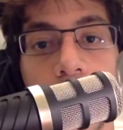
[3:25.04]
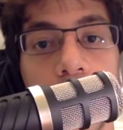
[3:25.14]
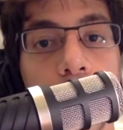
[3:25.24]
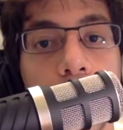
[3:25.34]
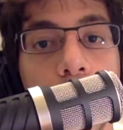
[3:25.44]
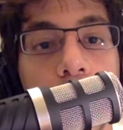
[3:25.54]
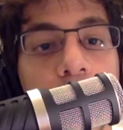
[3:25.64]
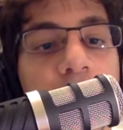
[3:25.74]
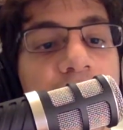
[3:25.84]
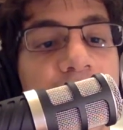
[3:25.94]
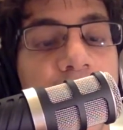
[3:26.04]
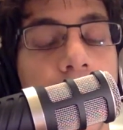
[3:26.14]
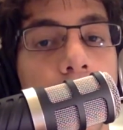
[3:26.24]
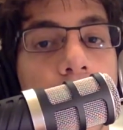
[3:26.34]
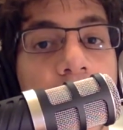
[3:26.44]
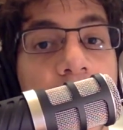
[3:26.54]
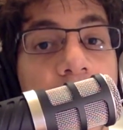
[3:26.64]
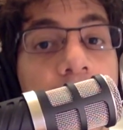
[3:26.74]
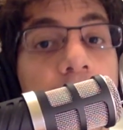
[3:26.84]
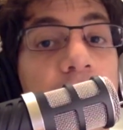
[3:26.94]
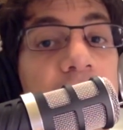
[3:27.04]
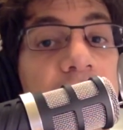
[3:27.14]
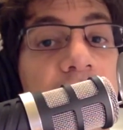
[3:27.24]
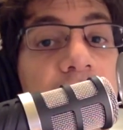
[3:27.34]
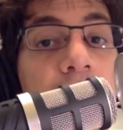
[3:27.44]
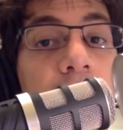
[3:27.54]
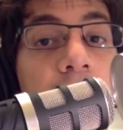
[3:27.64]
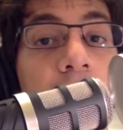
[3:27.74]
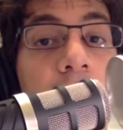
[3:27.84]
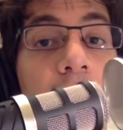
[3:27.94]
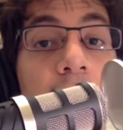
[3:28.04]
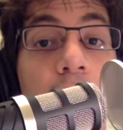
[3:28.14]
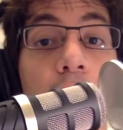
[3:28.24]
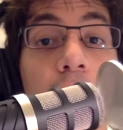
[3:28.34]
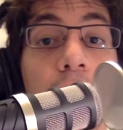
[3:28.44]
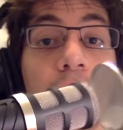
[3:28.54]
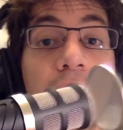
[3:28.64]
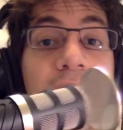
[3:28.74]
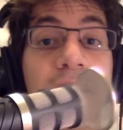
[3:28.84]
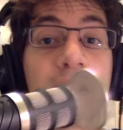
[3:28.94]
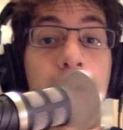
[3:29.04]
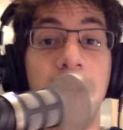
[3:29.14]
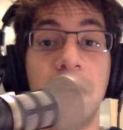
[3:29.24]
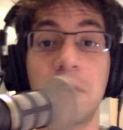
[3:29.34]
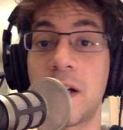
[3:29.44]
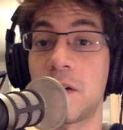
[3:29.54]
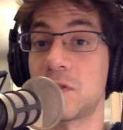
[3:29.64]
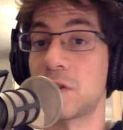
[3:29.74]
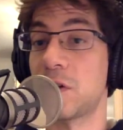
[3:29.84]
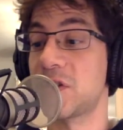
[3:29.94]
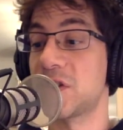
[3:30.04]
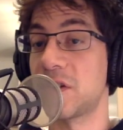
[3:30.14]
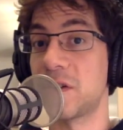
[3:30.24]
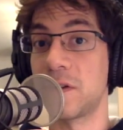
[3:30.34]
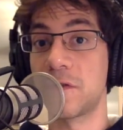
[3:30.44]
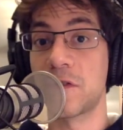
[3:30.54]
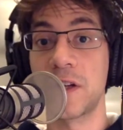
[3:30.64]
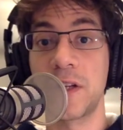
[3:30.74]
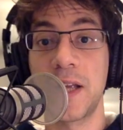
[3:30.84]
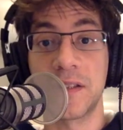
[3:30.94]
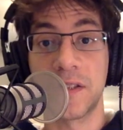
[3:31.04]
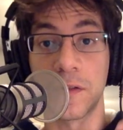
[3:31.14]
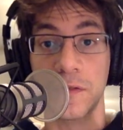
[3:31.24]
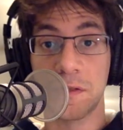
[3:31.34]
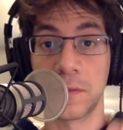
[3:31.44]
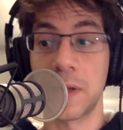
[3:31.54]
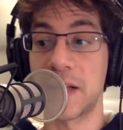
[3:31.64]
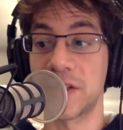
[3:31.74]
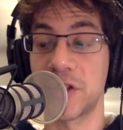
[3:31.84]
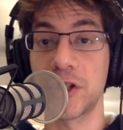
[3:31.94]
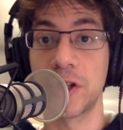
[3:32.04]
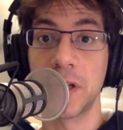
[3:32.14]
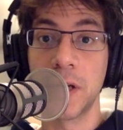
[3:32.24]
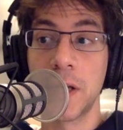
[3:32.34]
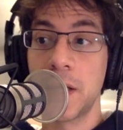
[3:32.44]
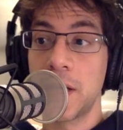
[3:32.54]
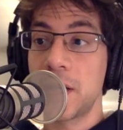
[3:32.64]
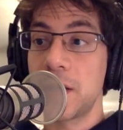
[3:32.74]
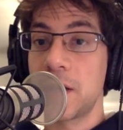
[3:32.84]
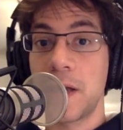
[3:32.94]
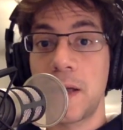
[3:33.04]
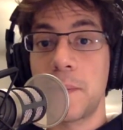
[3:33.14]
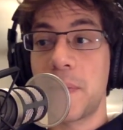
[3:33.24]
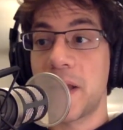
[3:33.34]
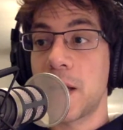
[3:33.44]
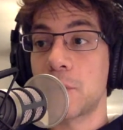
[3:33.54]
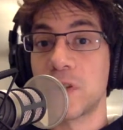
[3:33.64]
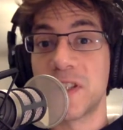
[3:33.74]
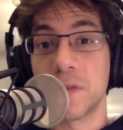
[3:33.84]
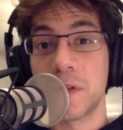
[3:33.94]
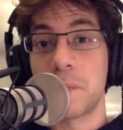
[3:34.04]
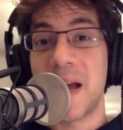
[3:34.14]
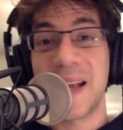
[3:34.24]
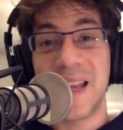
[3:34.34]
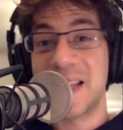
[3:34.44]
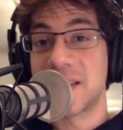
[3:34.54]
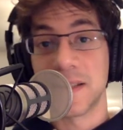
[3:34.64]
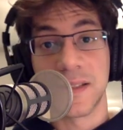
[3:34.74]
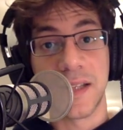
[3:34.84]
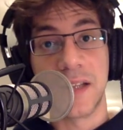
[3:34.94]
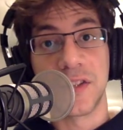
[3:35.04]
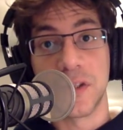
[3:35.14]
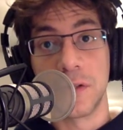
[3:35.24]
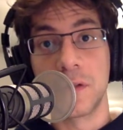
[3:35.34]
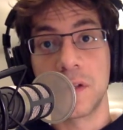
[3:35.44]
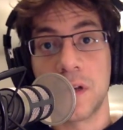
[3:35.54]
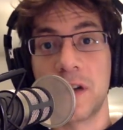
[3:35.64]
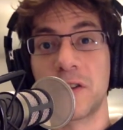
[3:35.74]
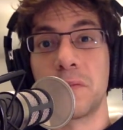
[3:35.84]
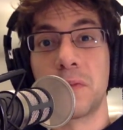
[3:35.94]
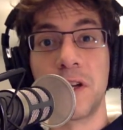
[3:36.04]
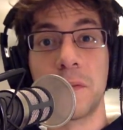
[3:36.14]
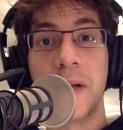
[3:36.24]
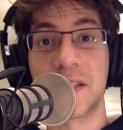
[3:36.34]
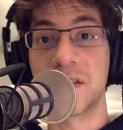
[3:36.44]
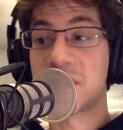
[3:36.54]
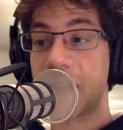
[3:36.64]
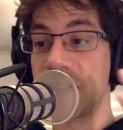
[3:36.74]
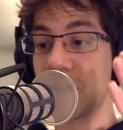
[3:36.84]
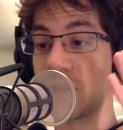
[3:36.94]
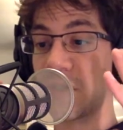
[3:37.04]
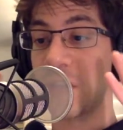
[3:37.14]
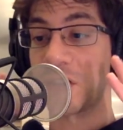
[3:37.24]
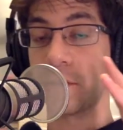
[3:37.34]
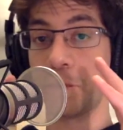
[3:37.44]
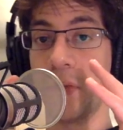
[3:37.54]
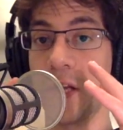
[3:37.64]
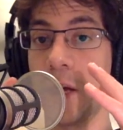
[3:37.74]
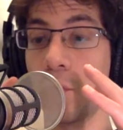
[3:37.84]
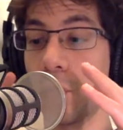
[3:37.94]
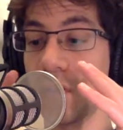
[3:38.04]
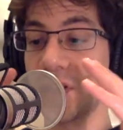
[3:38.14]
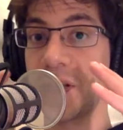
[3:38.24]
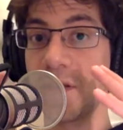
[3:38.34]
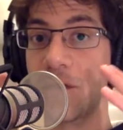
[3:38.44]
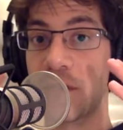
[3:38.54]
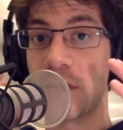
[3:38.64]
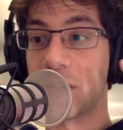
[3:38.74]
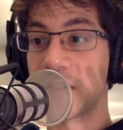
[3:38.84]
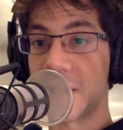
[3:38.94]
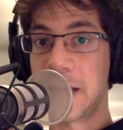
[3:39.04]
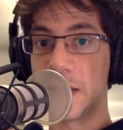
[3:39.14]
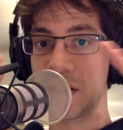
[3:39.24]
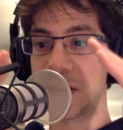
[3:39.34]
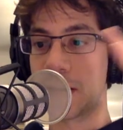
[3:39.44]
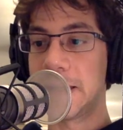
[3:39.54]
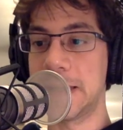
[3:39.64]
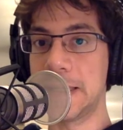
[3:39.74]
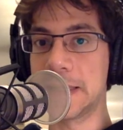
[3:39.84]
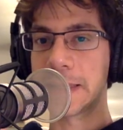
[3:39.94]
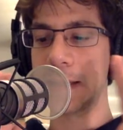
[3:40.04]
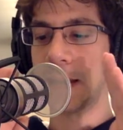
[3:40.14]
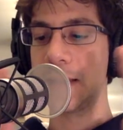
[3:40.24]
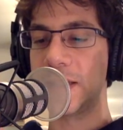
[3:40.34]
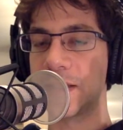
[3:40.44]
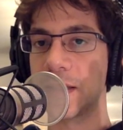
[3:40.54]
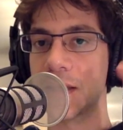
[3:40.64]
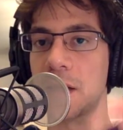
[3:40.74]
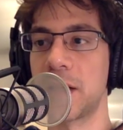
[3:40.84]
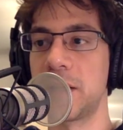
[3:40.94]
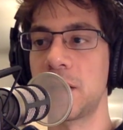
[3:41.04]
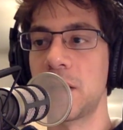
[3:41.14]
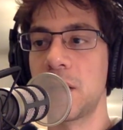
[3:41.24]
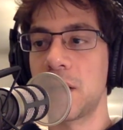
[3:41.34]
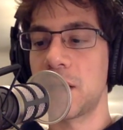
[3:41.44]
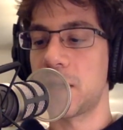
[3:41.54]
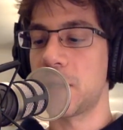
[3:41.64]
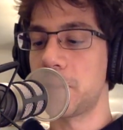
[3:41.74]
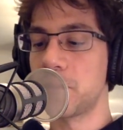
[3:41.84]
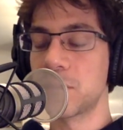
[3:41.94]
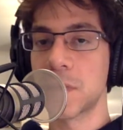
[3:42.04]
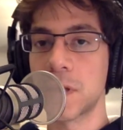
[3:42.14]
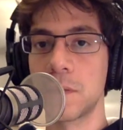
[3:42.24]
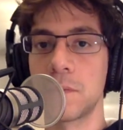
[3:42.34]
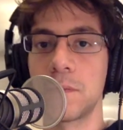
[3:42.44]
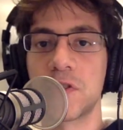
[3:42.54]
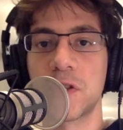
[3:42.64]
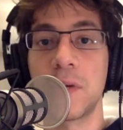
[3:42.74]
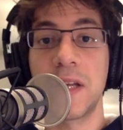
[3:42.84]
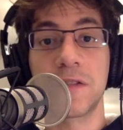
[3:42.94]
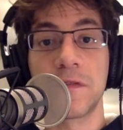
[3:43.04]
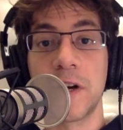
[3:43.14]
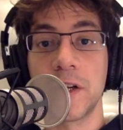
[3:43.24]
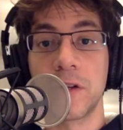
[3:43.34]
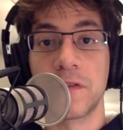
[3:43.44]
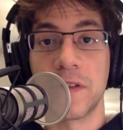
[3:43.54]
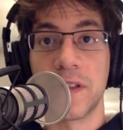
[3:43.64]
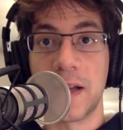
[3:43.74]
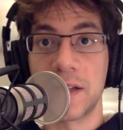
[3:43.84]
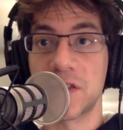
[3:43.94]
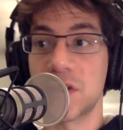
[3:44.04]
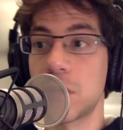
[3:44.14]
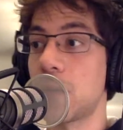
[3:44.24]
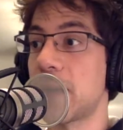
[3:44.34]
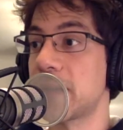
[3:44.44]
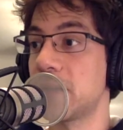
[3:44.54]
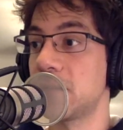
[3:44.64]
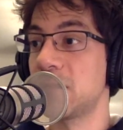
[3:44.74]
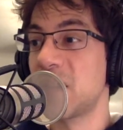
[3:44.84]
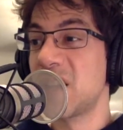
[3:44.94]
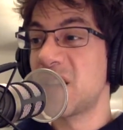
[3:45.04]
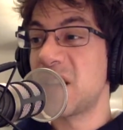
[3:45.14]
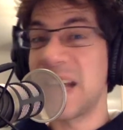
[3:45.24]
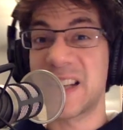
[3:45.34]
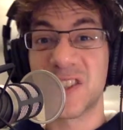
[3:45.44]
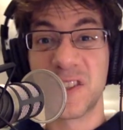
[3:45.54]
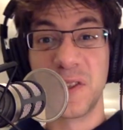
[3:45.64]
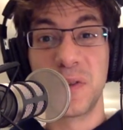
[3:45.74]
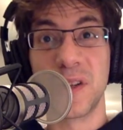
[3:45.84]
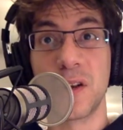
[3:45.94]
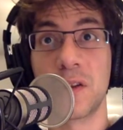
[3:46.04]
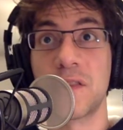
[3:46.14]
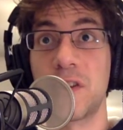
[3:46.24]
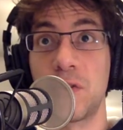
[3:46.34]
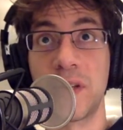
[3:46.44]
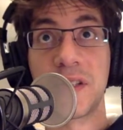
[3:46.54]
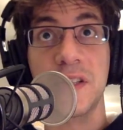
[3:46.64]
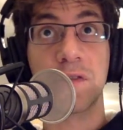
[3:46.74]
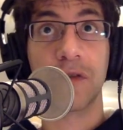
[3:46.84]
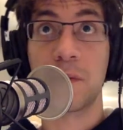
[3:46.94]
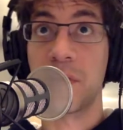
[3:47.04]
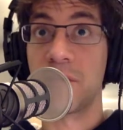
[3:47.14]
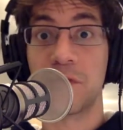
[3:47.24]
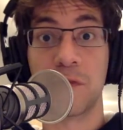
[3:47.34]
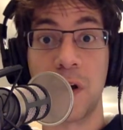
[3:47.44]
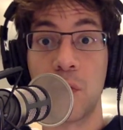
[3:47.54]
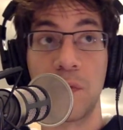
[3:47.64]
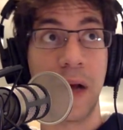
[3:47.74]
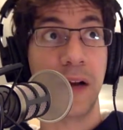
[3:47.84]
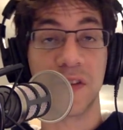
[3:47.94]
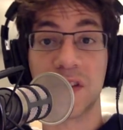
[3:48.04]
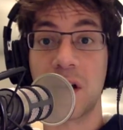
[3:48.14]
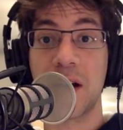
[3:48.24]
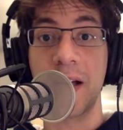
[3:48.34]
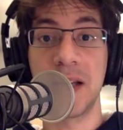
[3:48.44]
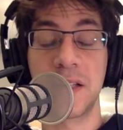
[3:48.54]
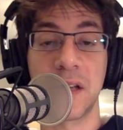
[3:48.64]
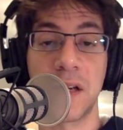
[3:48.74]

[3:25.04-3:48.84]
you'll notice that my voice has gone off, and as I bring it round closer to the front, it sounds as it should. Picking up noises from the back, it doesn't tend to. Cardioid polar patterns tend to just pick up what's in front and slightly to the side. So it's very good for that. And so I can exclude a lot of the noises from my outside,